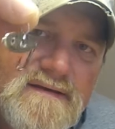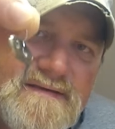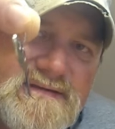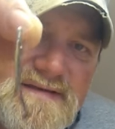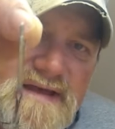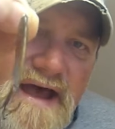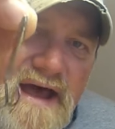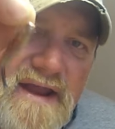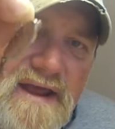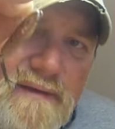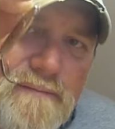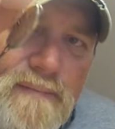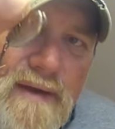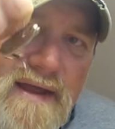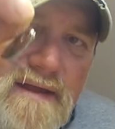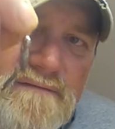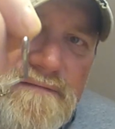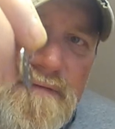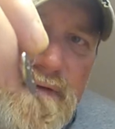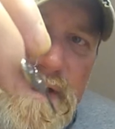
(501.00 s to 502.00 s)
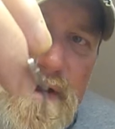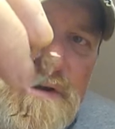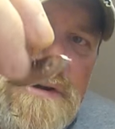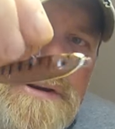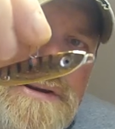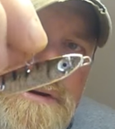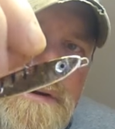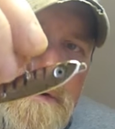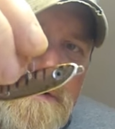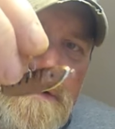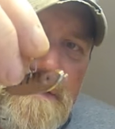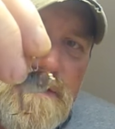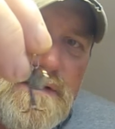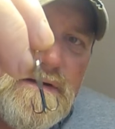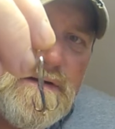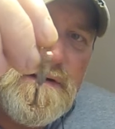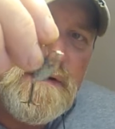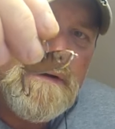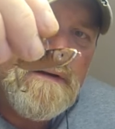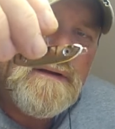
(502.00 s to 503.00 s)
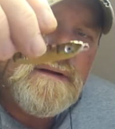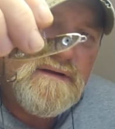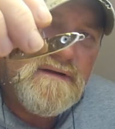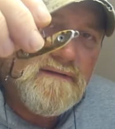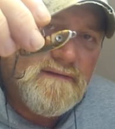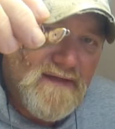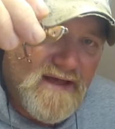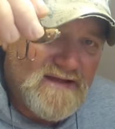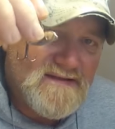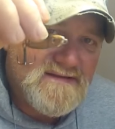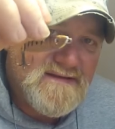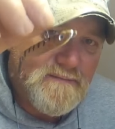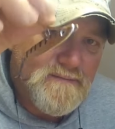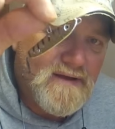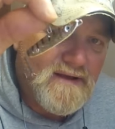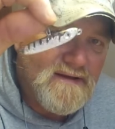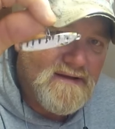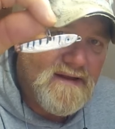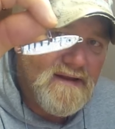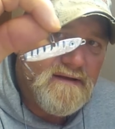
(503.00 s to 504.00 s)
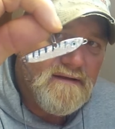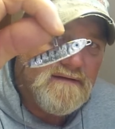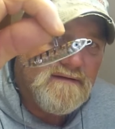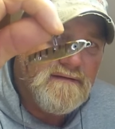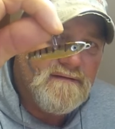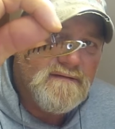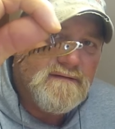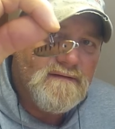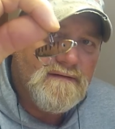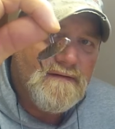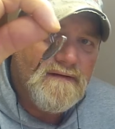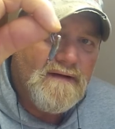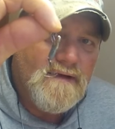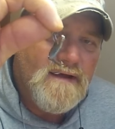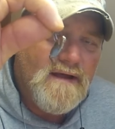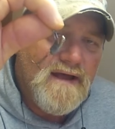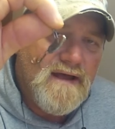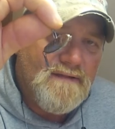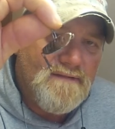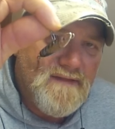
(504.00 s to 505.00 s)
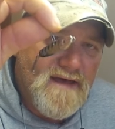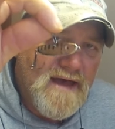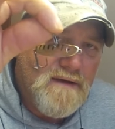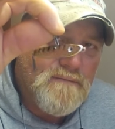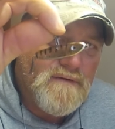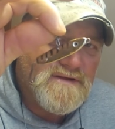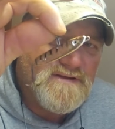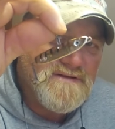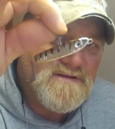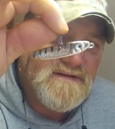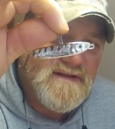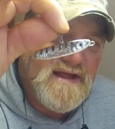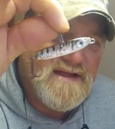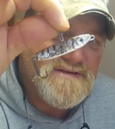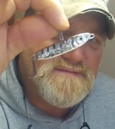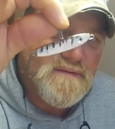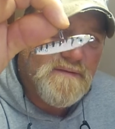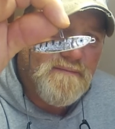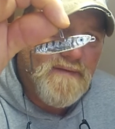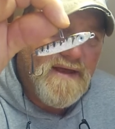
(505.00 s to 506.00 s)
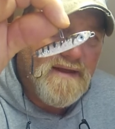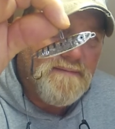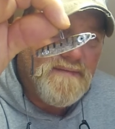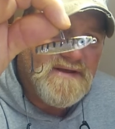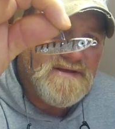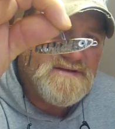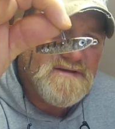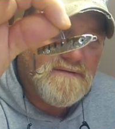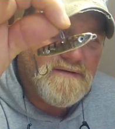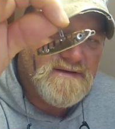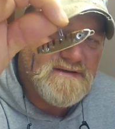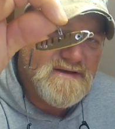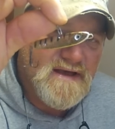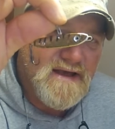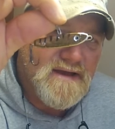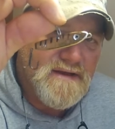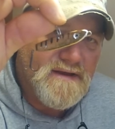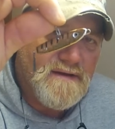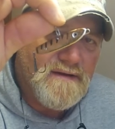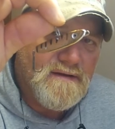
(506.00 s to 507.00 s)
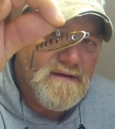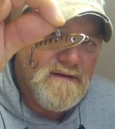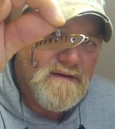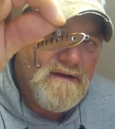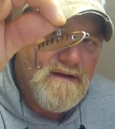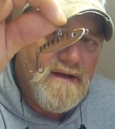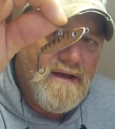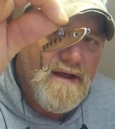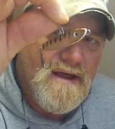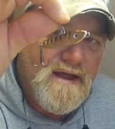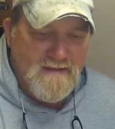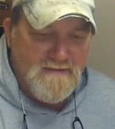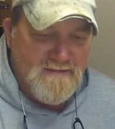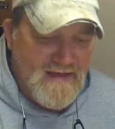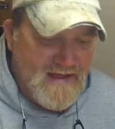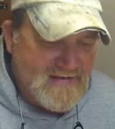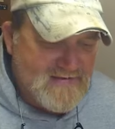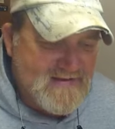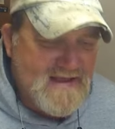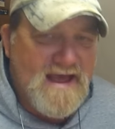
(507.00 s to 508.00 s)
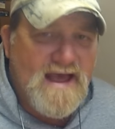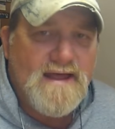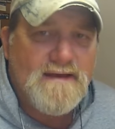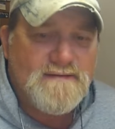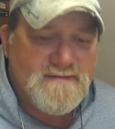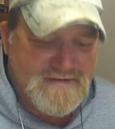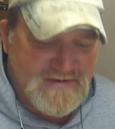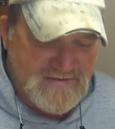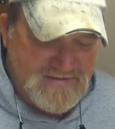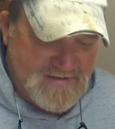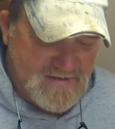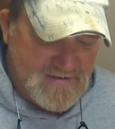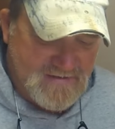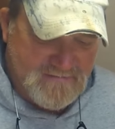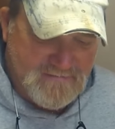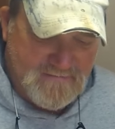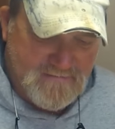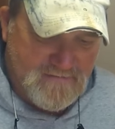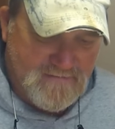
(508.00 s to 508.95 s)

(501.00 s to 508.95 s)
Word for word: Sonic Bait Fish. That's the big deal. And that's what made me so excited. That's that. Just a